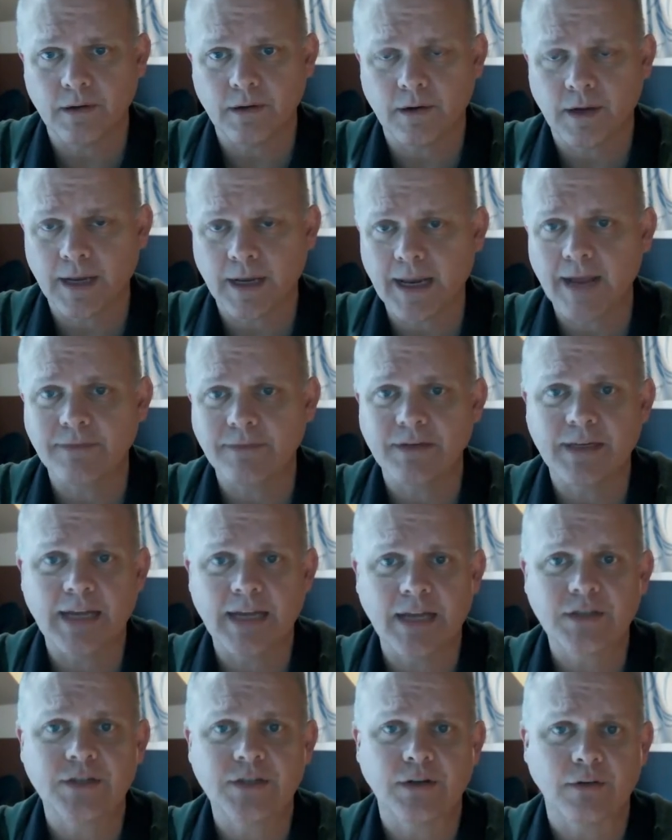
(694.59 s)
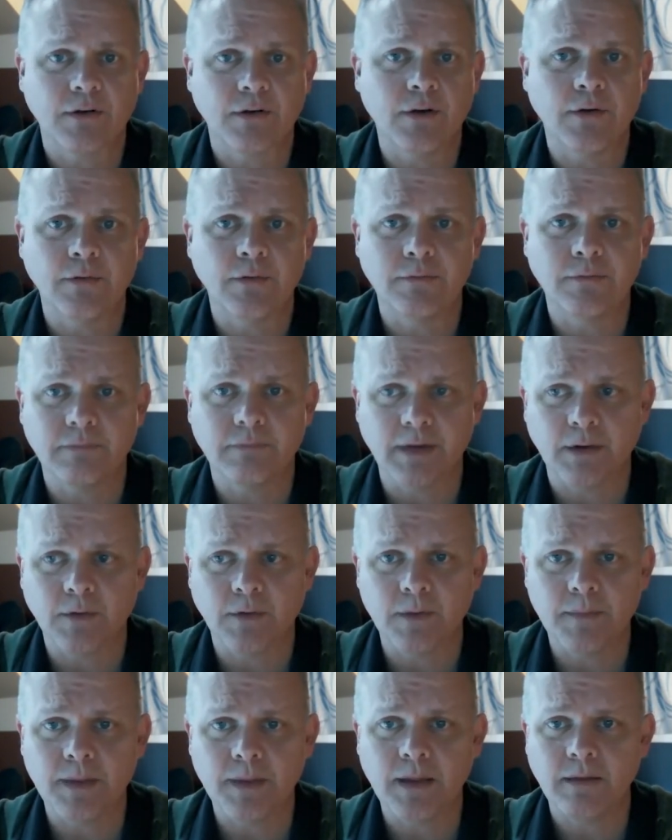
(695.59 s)
going to have to test your own
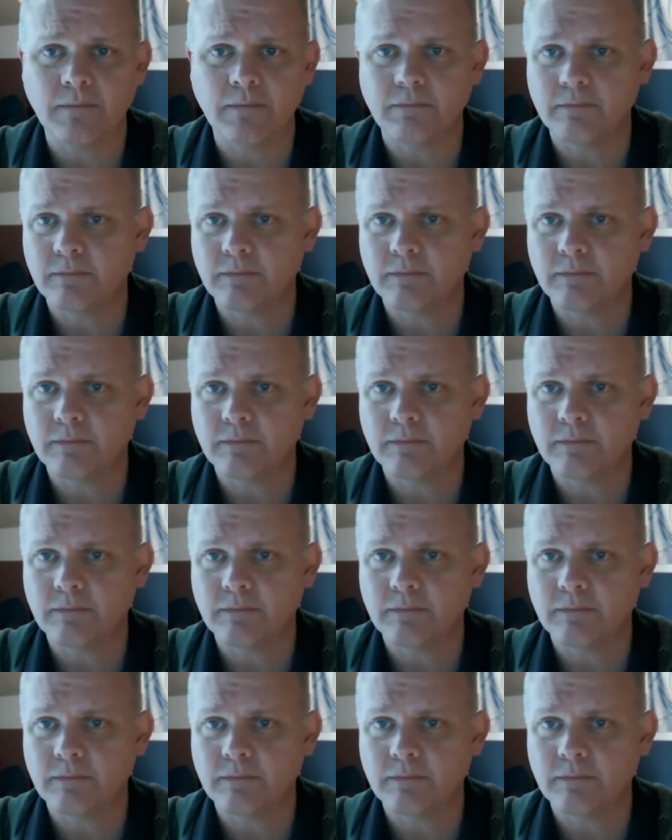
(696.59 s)
equipment,